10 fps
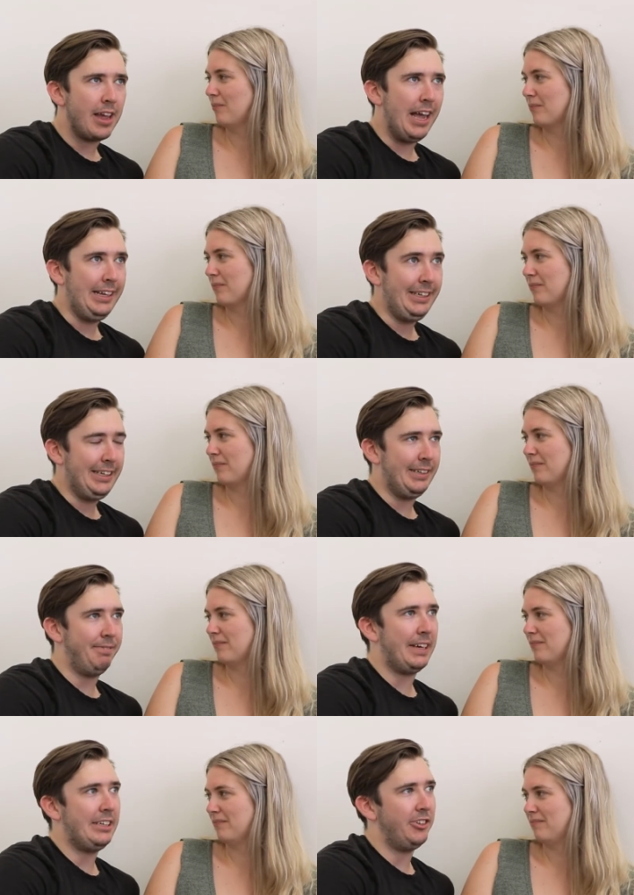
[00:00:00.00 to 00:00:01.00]
Speaker 1: Alien
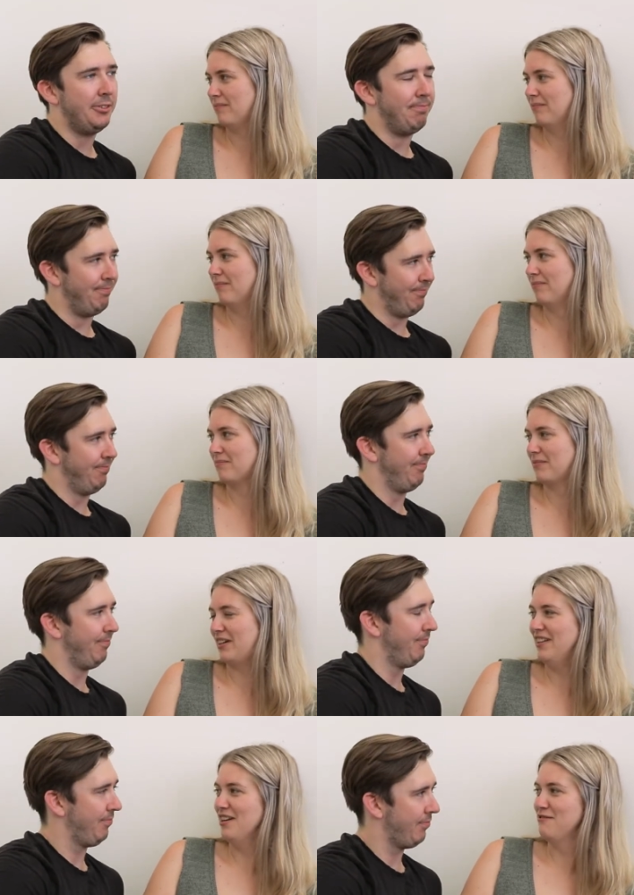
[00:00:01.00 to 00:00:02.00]
invasion.
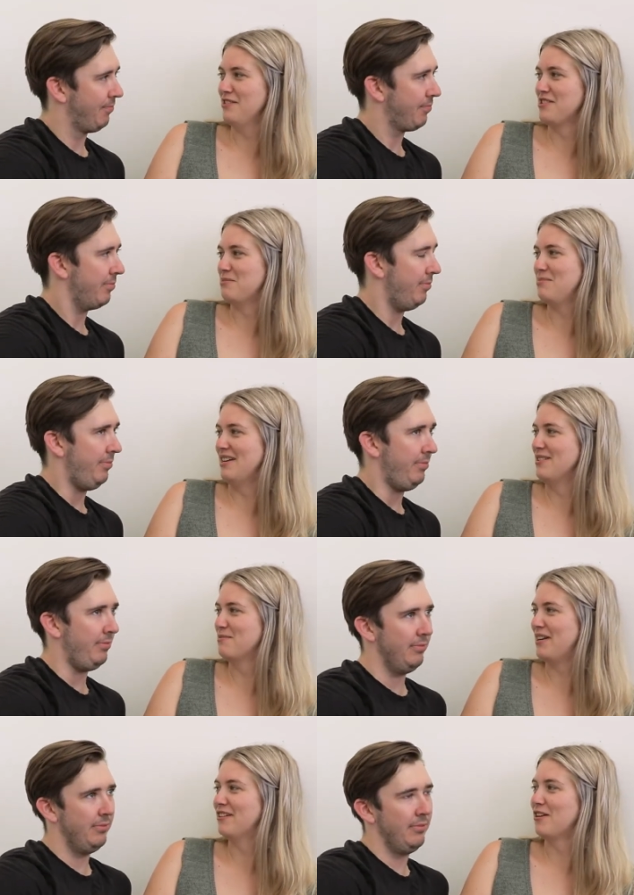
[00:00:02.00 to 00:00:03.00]
Speaker 2: i care for zombies,
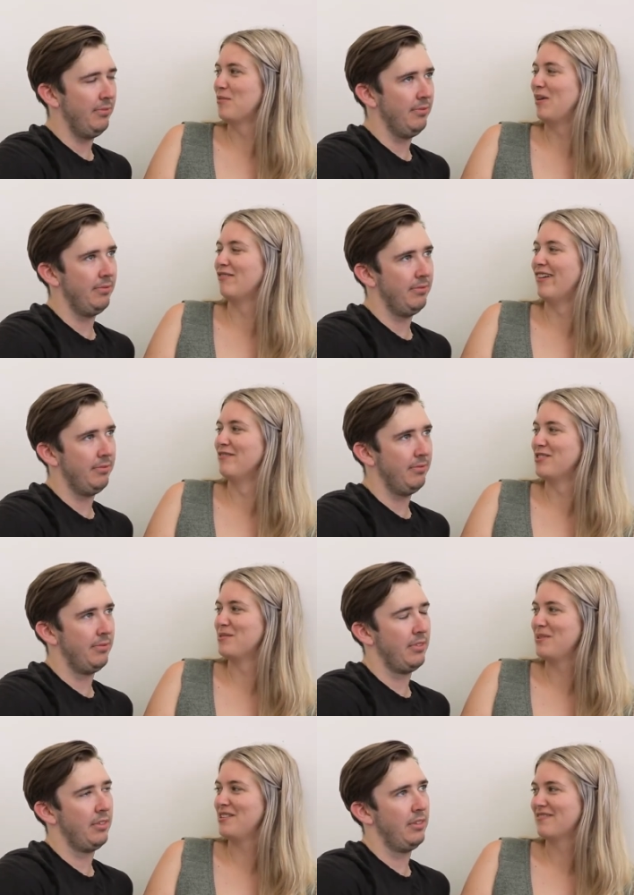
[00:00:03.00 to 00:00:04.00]
but you're not a big fan
Speaker 1: of
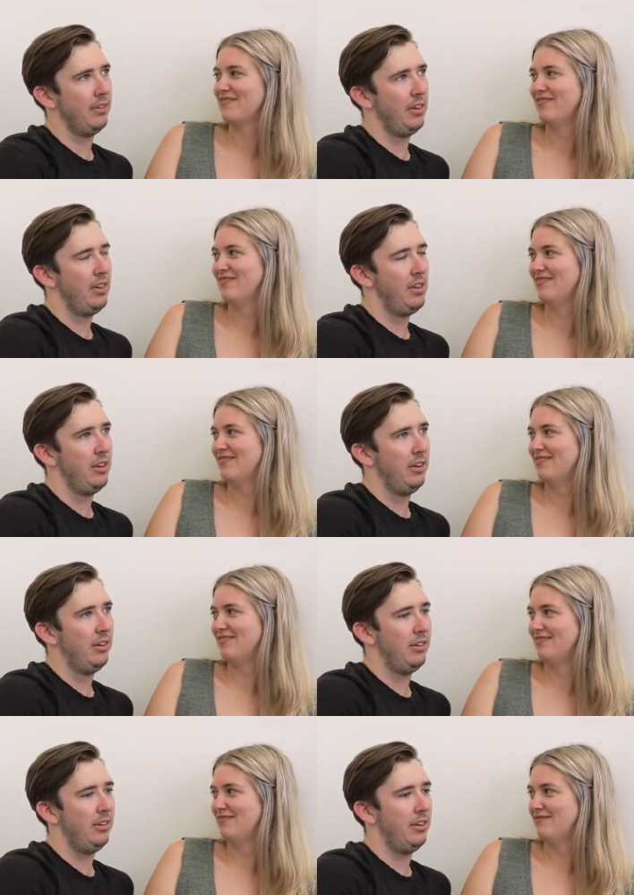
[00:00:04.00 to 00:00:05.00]
zombies.
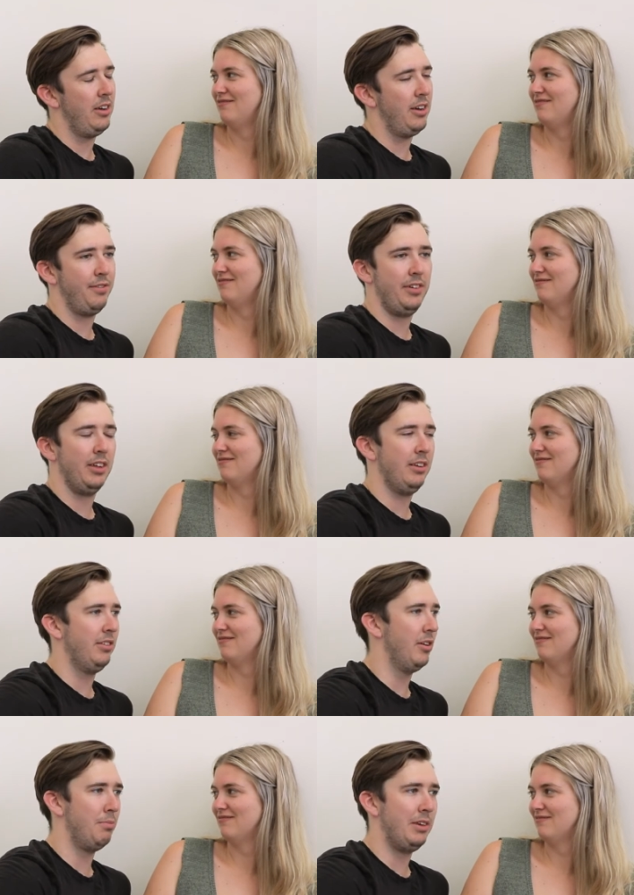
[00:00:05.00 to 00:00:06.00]
I feel like
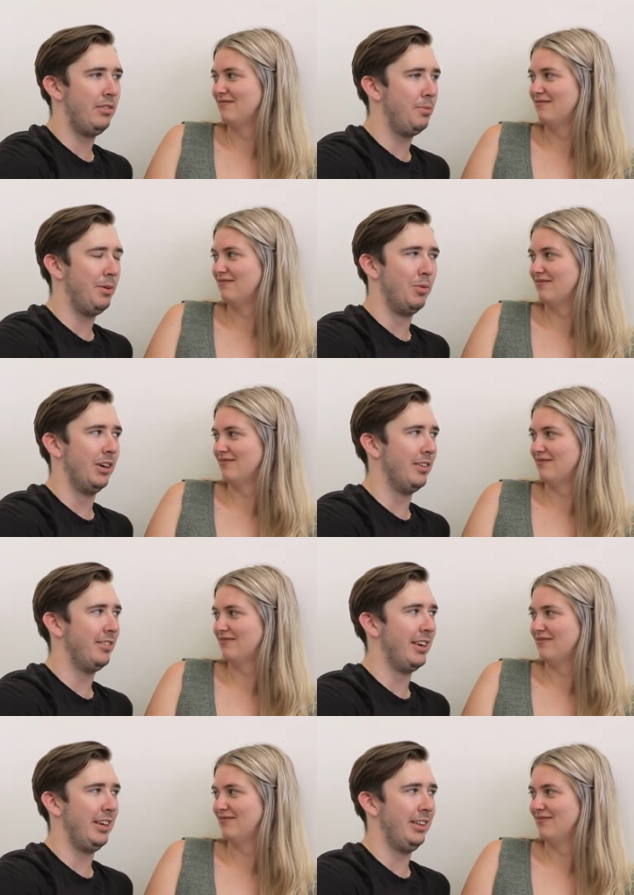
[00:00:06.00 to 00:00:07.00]
zombies would be worse
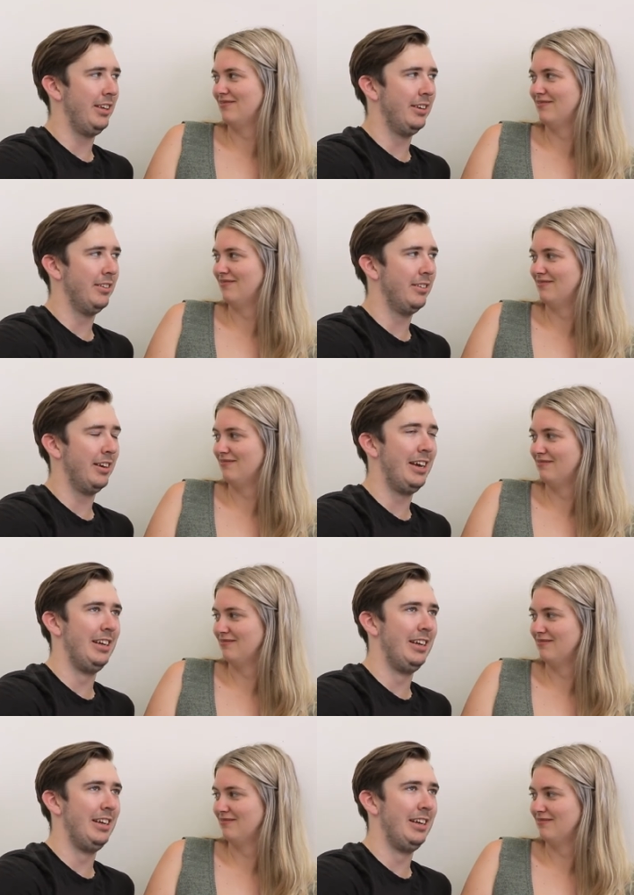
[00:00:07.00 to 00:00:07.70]
than aliens. Like